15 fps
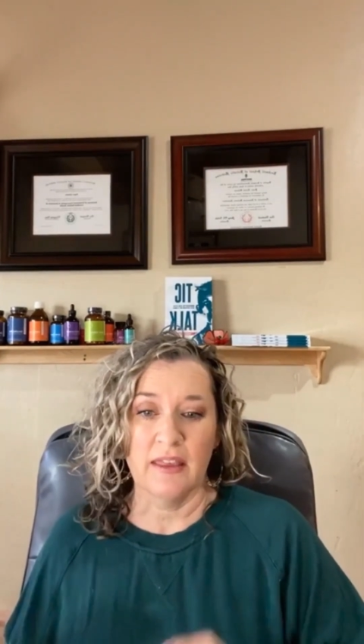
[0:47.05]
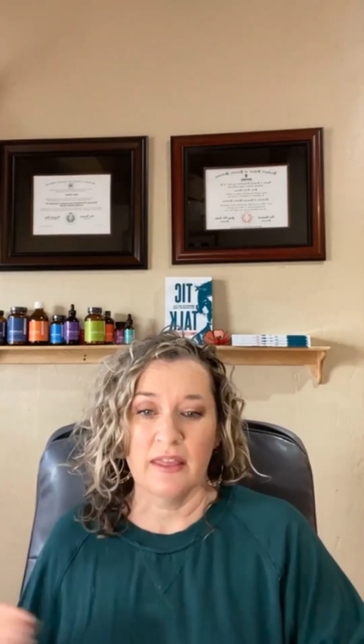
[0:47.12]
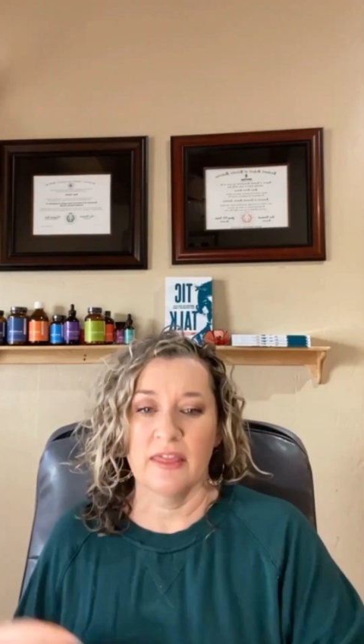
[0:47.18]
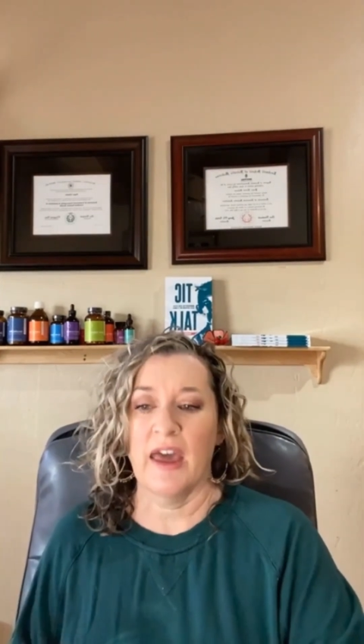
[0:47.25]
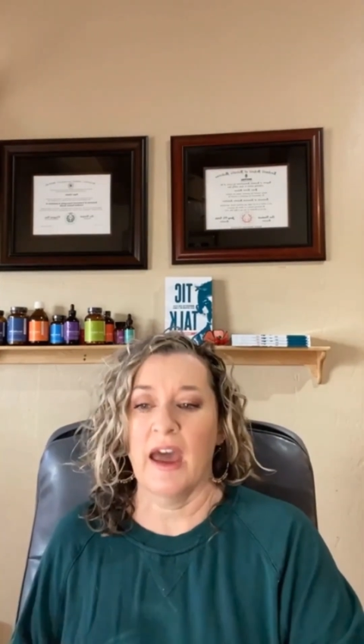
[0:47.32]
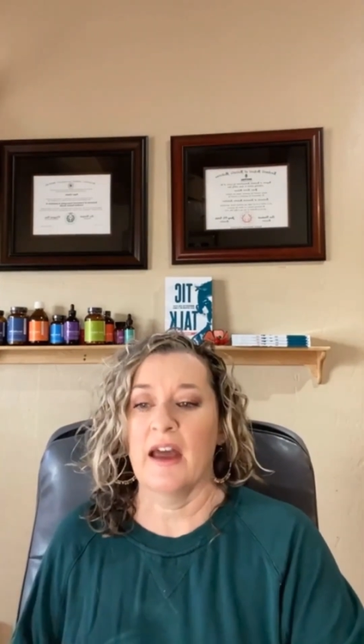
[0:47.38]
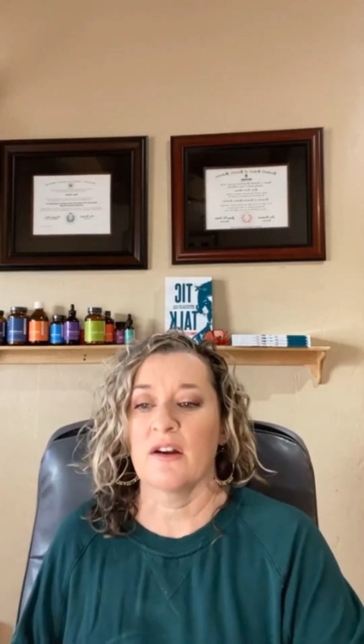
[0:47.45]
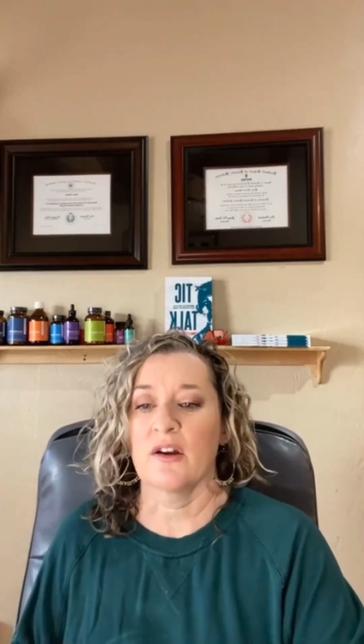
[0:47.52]

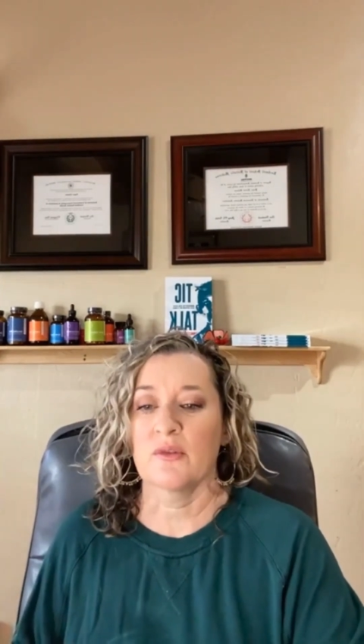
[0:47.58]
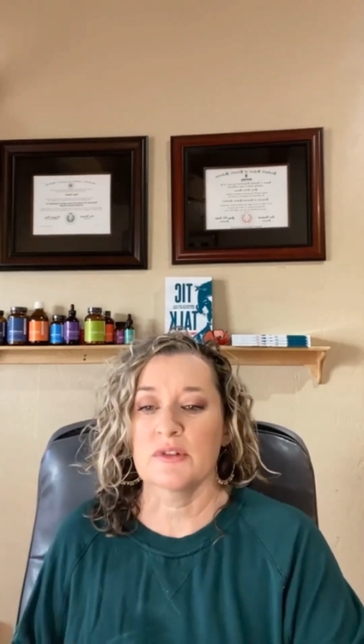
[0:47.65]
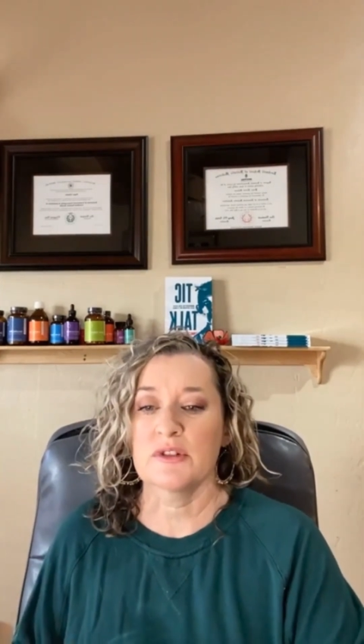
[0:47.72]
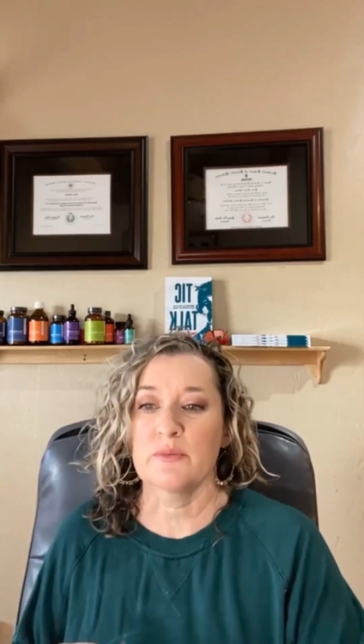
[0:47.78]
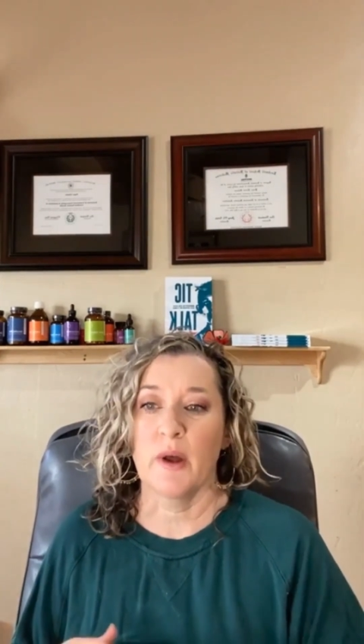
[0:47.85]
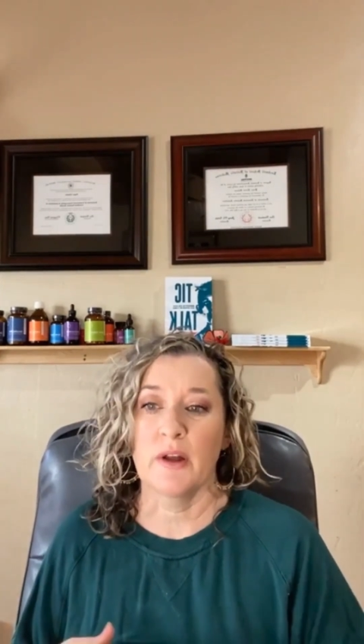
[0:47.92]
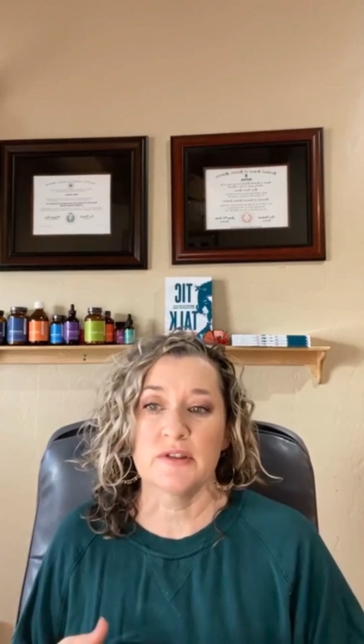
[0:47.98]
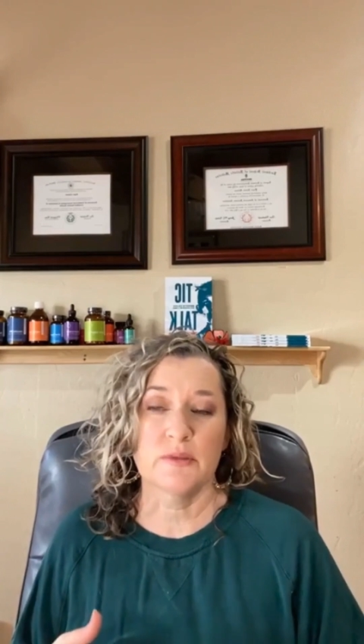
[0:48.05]
that are
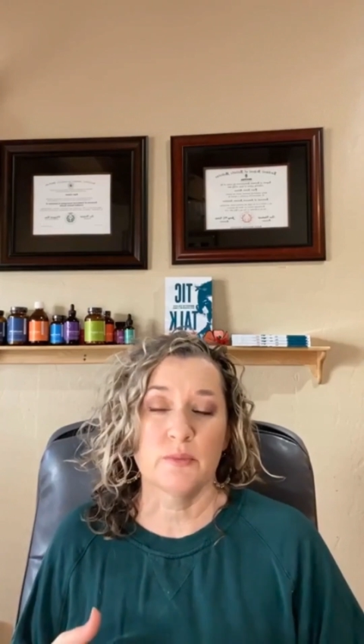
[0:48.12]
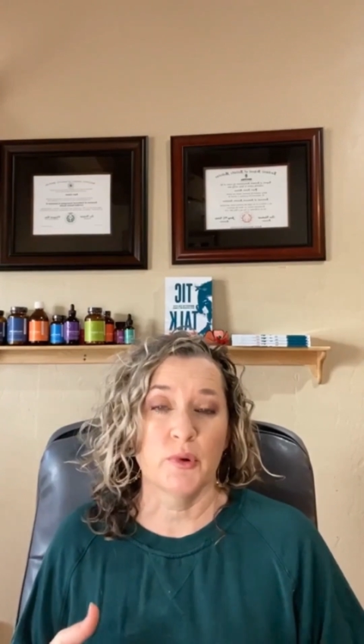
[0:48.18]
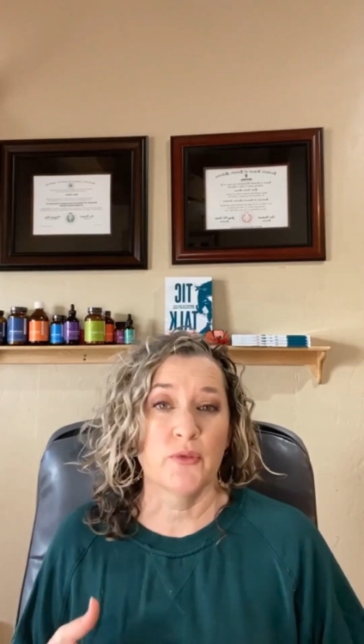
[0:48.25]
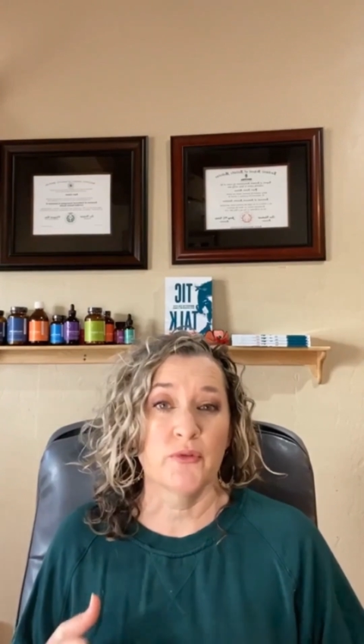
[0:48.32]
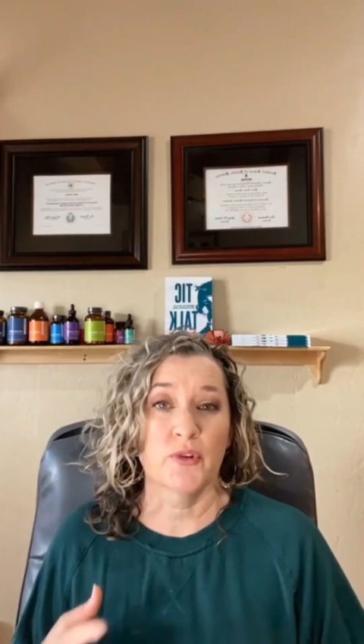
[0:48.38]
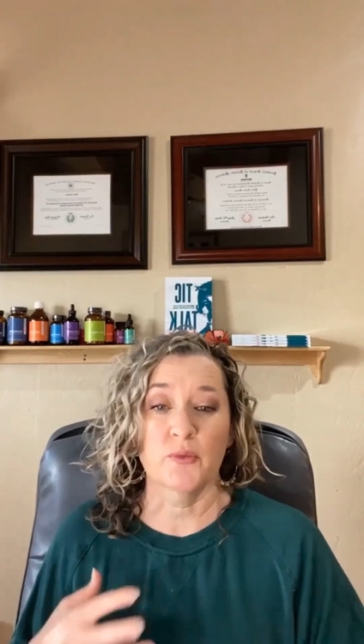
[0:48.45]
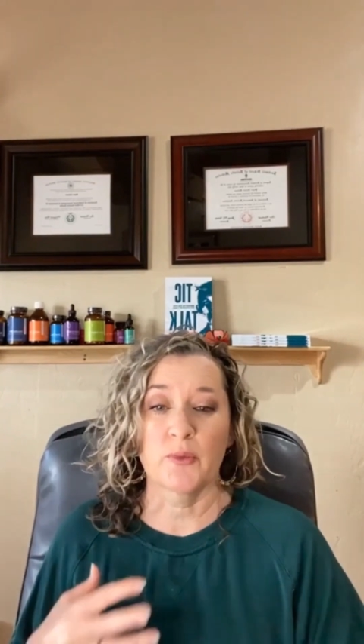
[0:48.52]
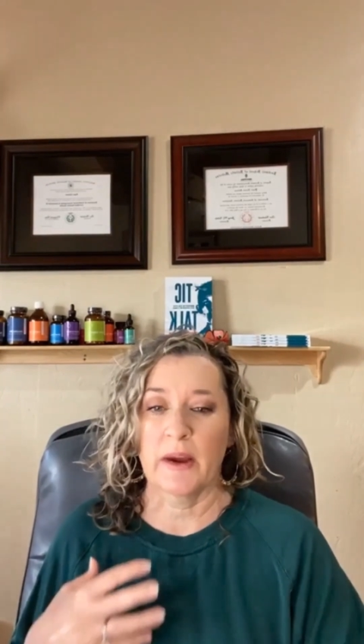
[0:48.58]
responsible
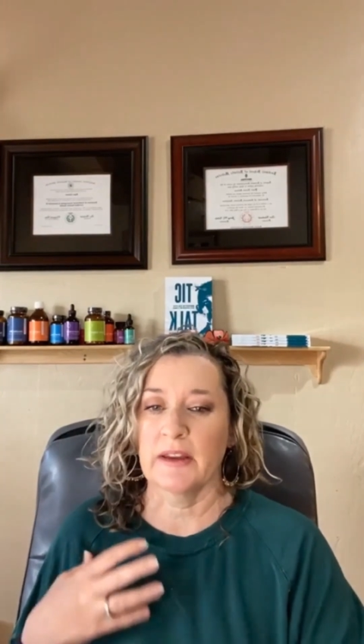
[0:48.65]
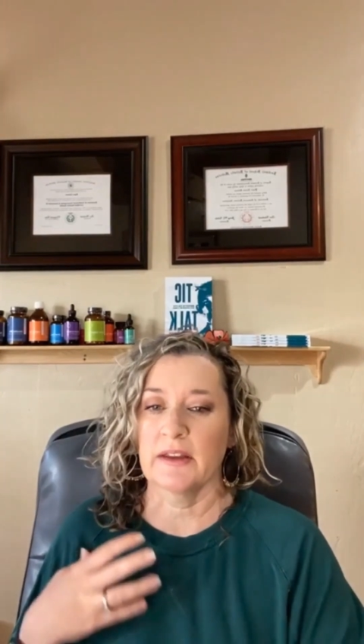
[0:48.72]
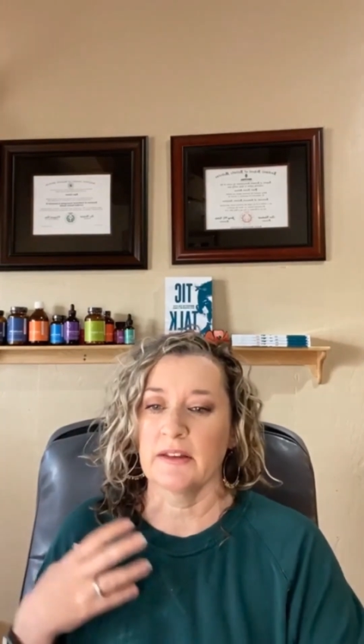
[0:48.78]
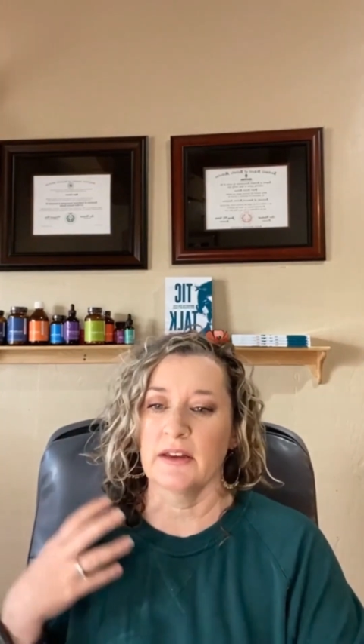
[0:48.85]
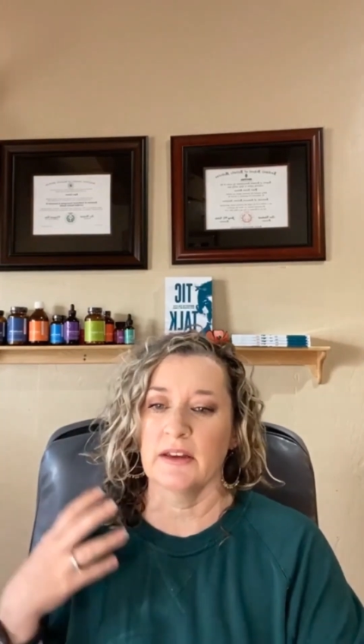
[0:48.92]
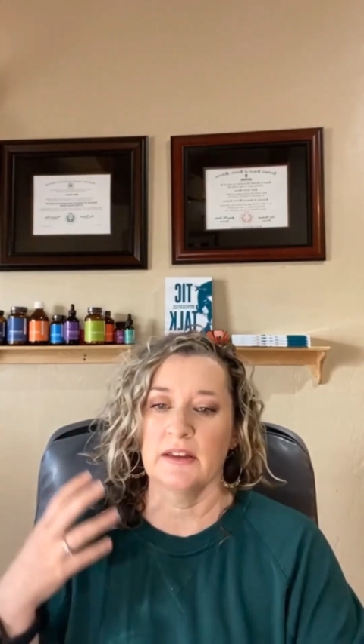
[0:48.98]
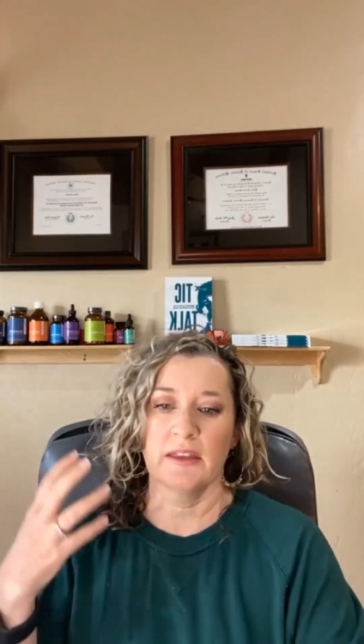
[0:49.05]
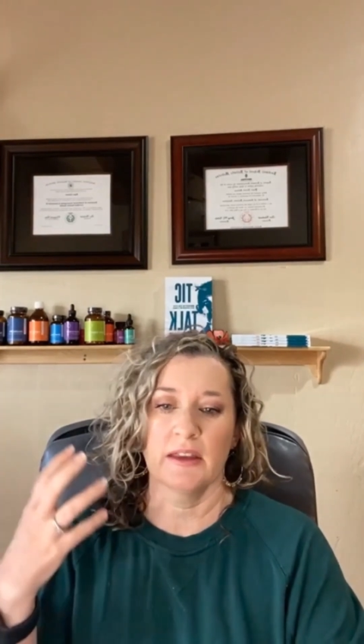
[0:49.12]
for
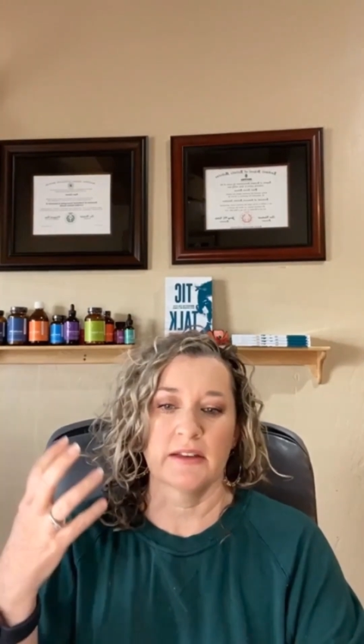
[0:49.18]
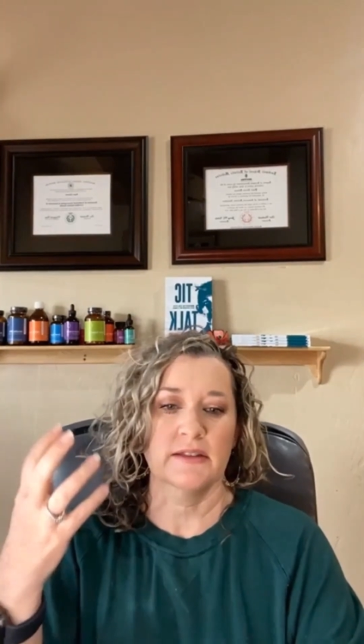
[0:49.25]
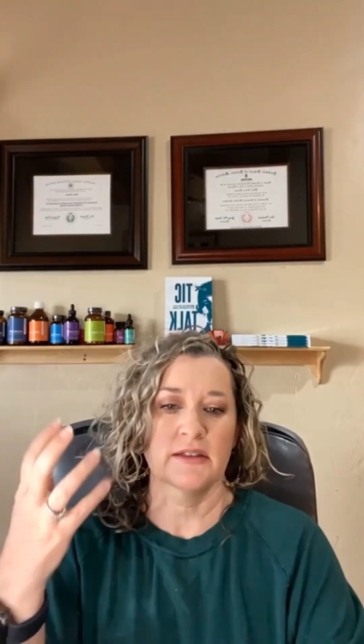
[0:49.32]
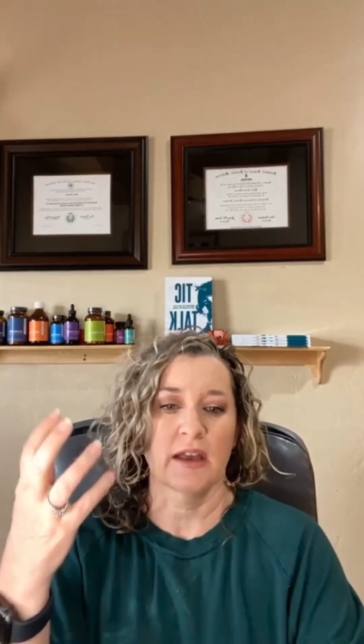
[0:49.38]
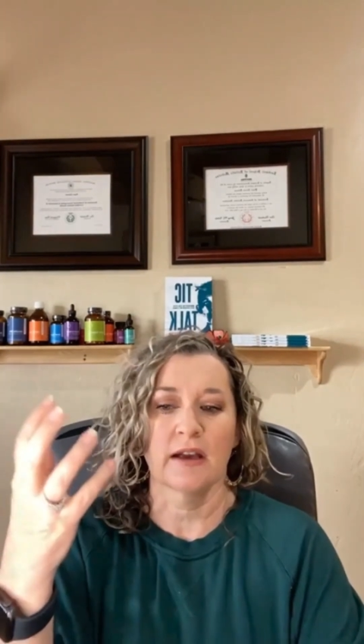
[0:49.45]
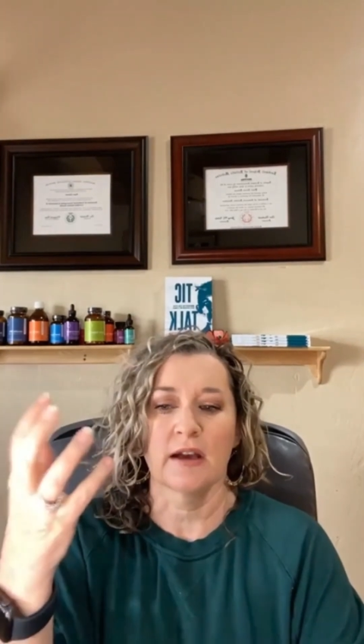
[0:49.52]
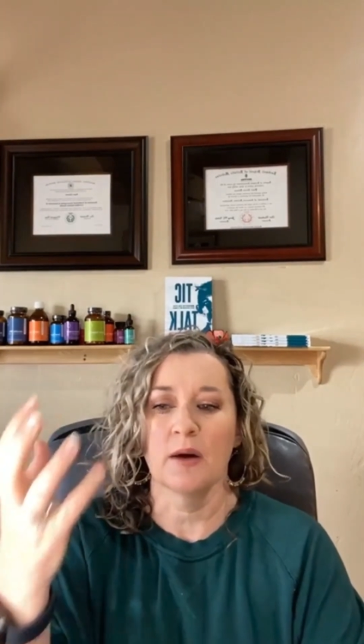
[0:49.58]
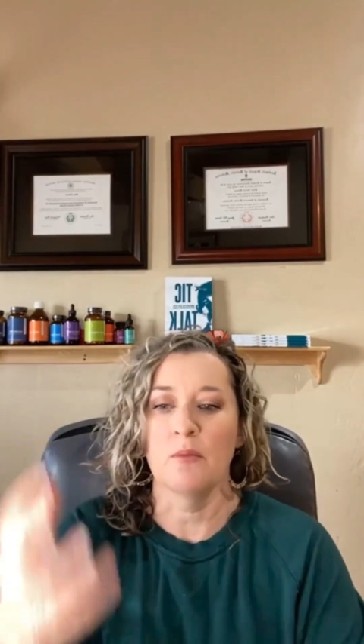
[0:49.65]
regulating things like